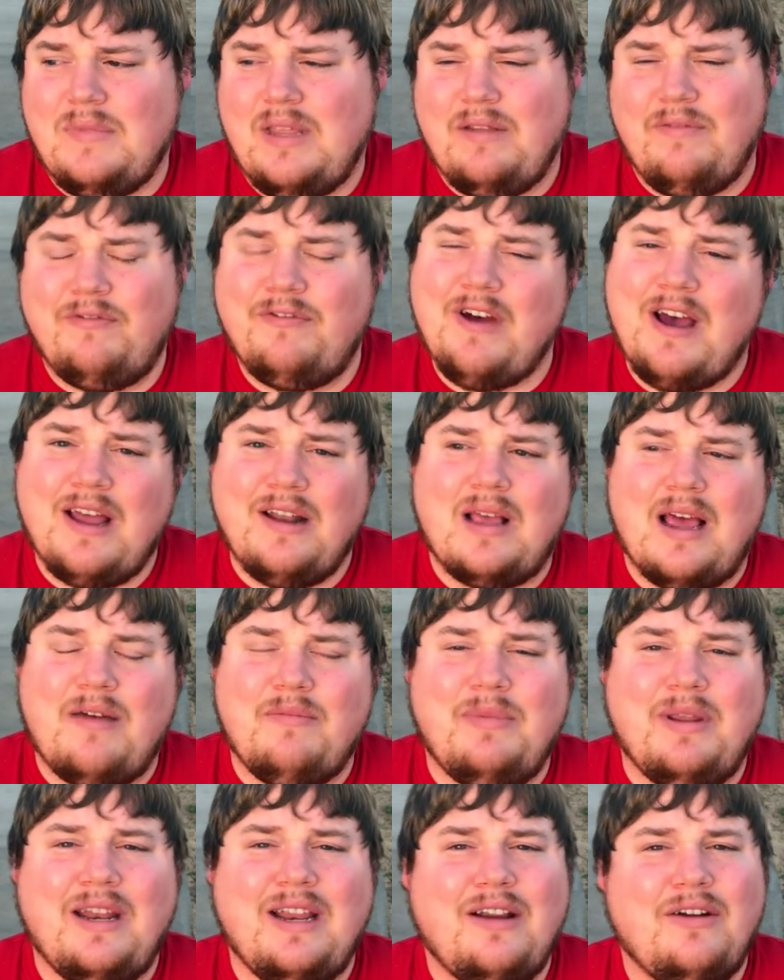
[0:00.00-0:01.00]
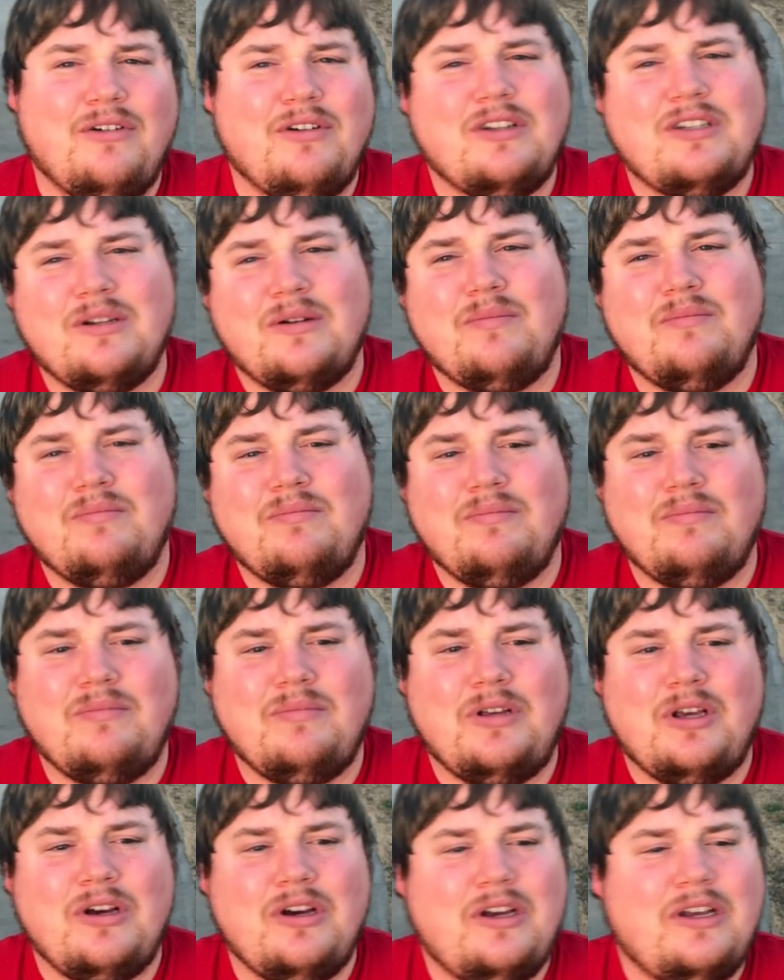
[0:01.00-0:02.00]
And in fact, I've been hearing some
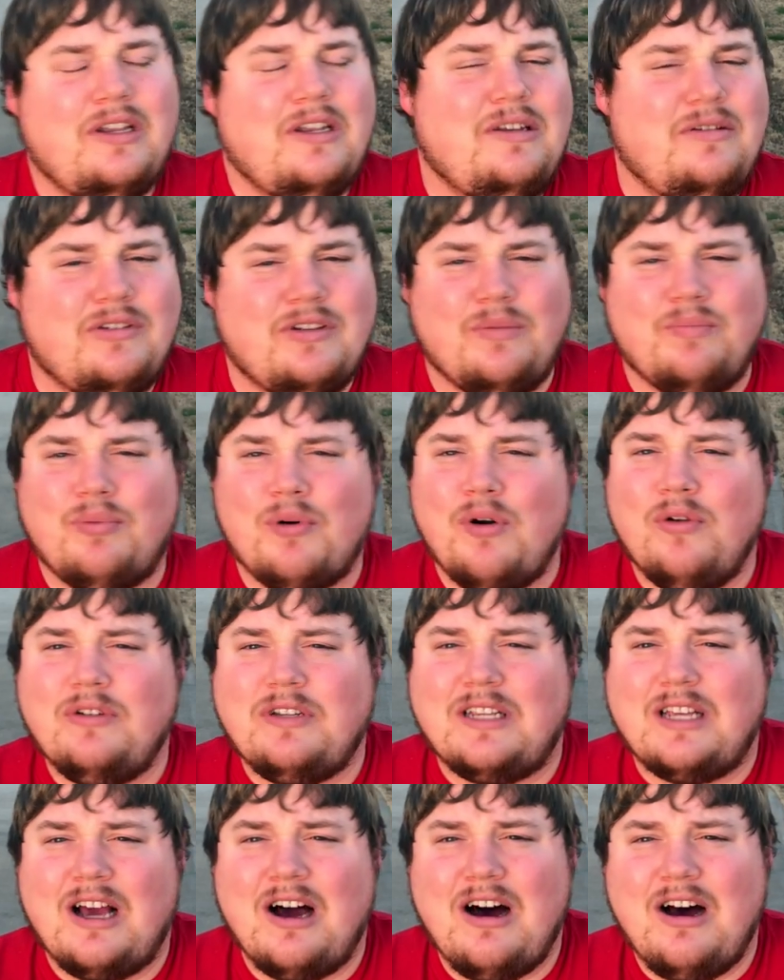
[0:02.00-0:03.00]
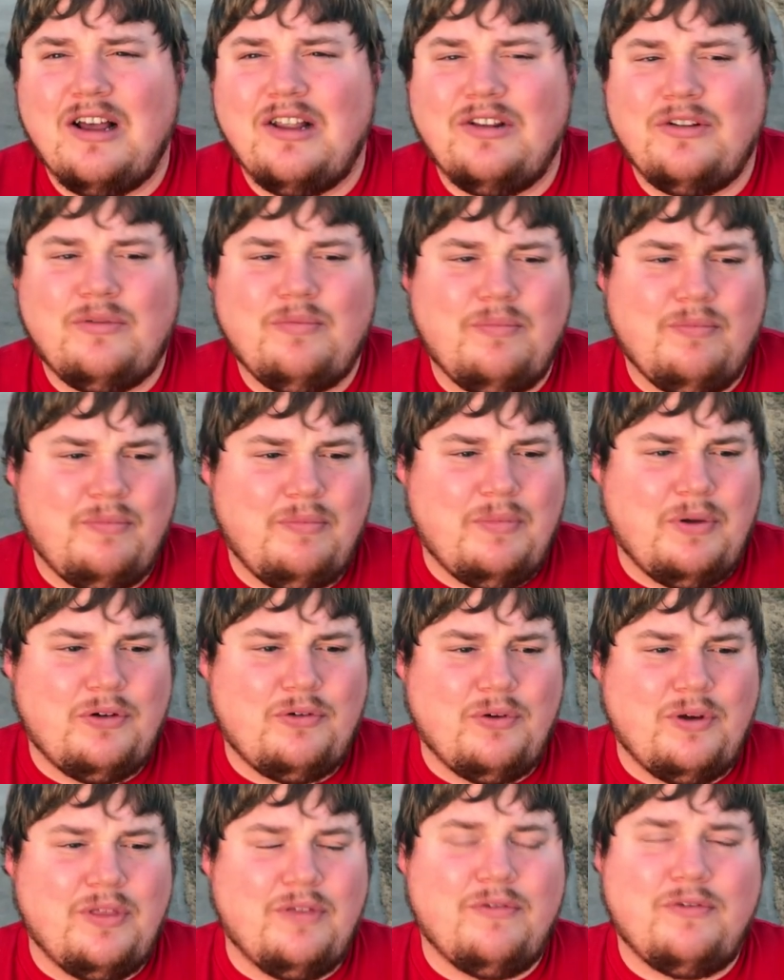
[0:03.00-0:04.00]
good, some pros and cons
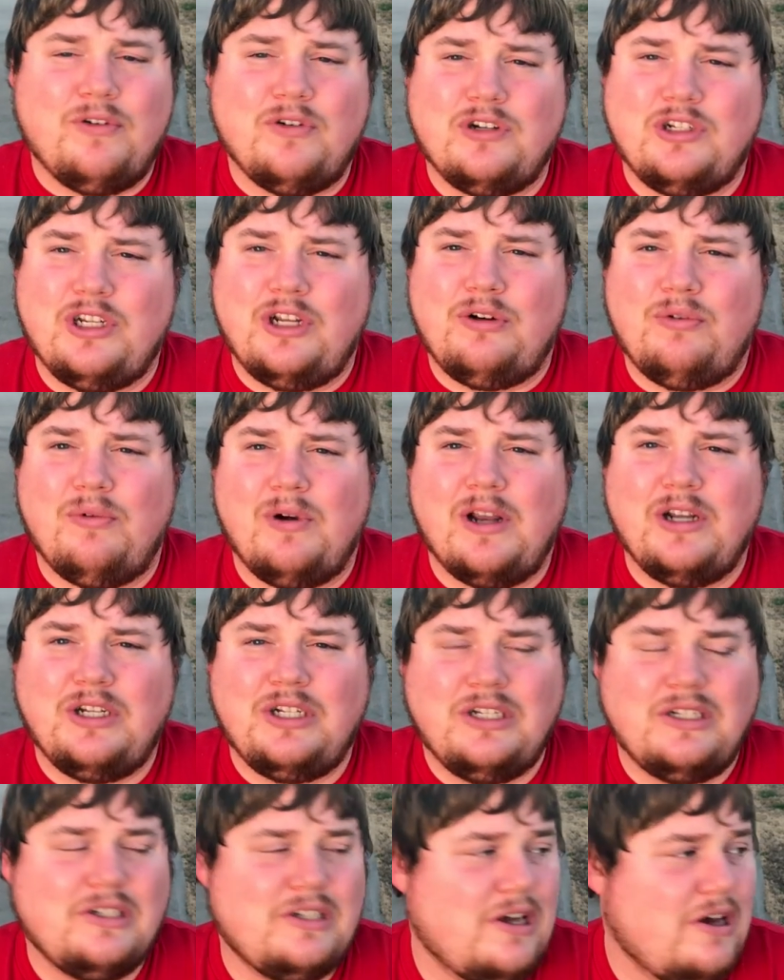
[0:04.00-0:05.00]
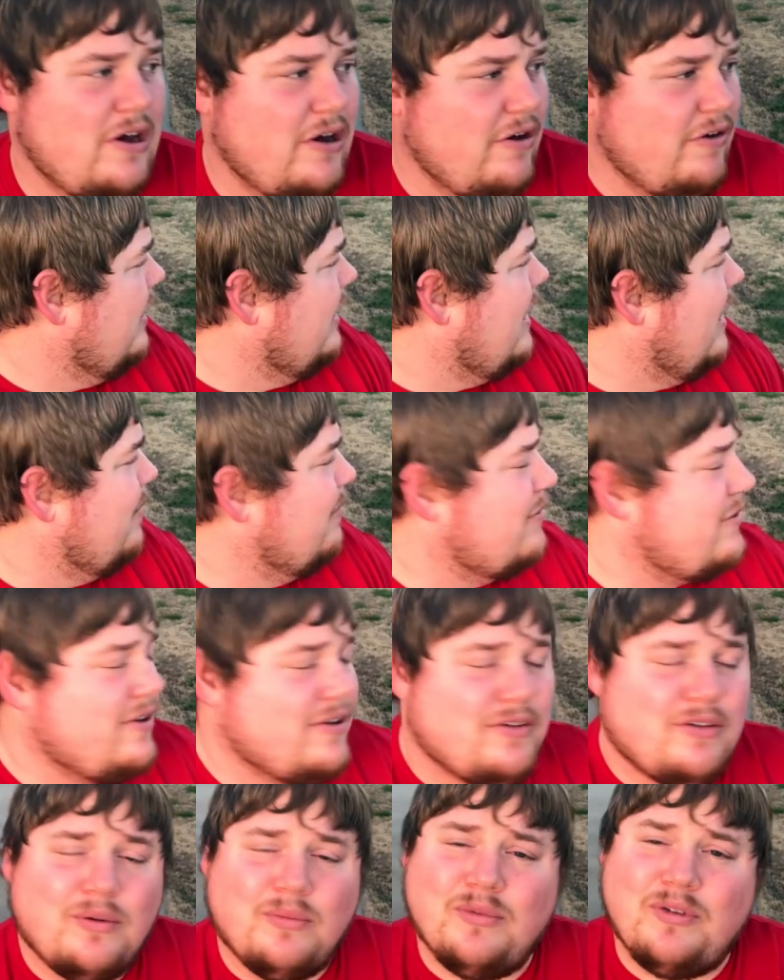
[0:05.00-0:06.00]
between the first generations of game
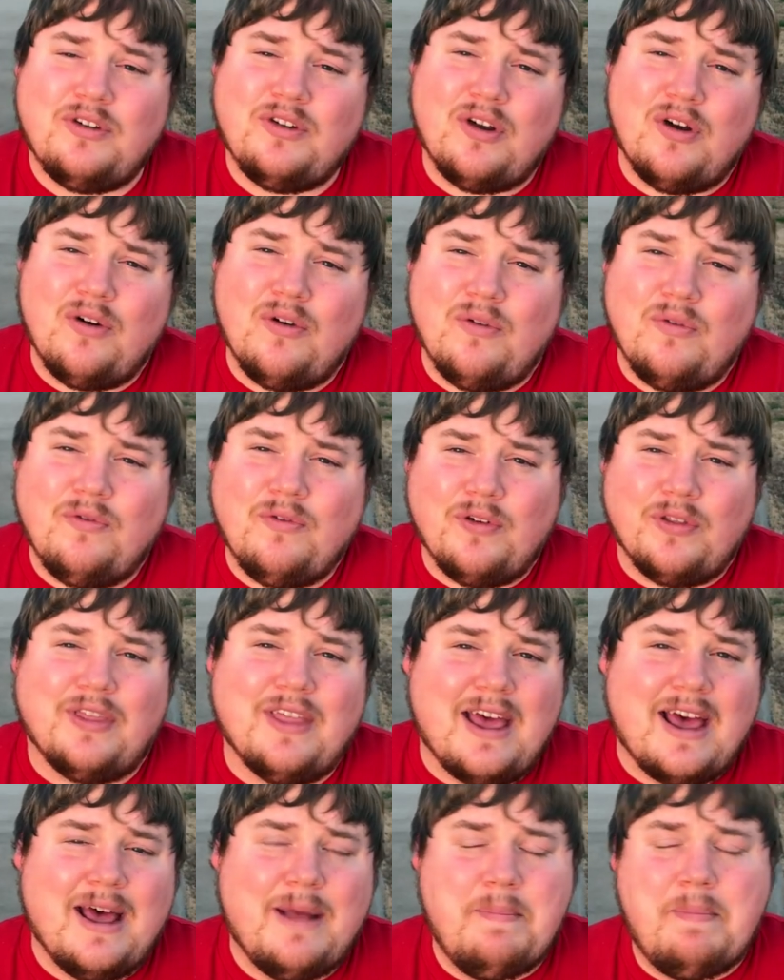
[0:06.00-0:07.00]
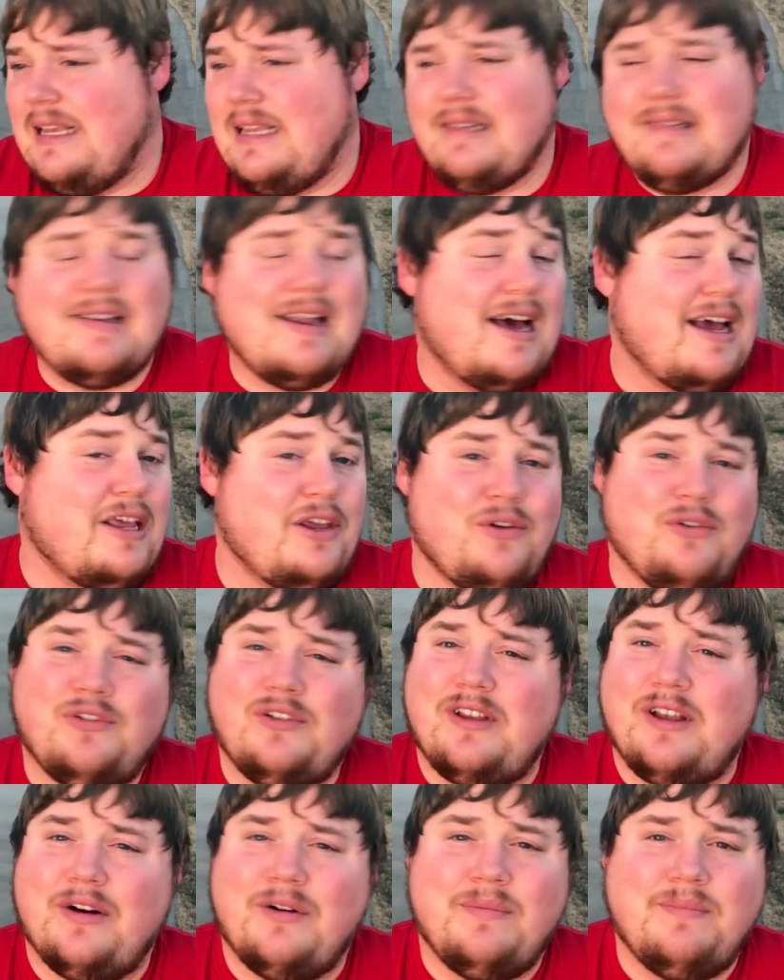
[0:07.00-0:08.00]
systems. So for that, it's not a huge
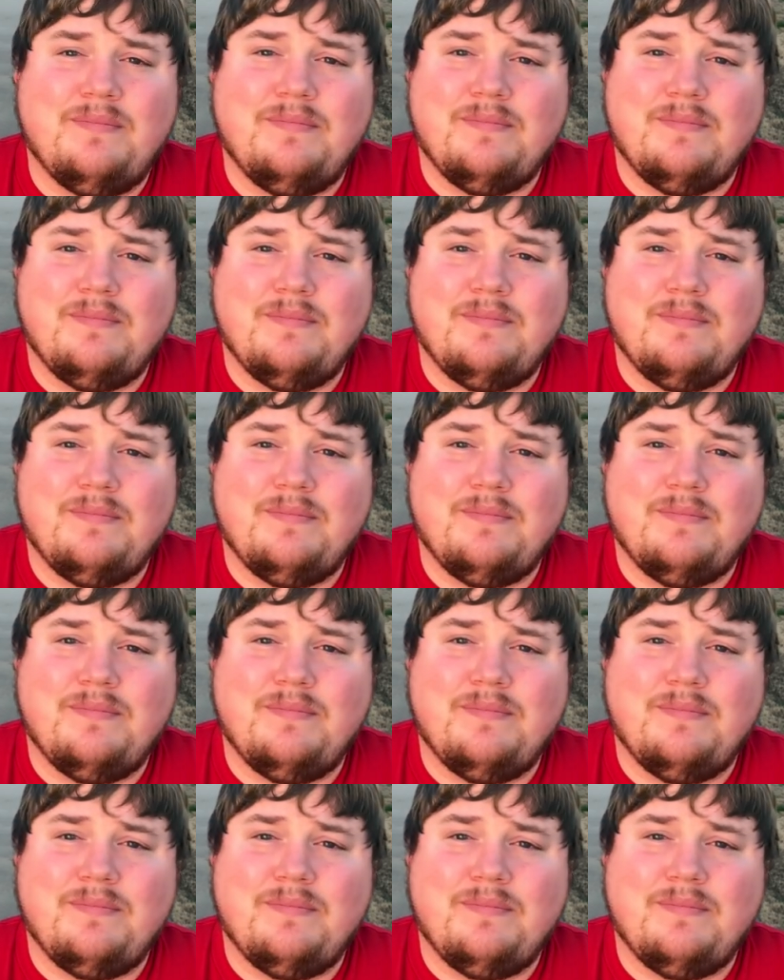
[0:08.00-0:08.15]
deal.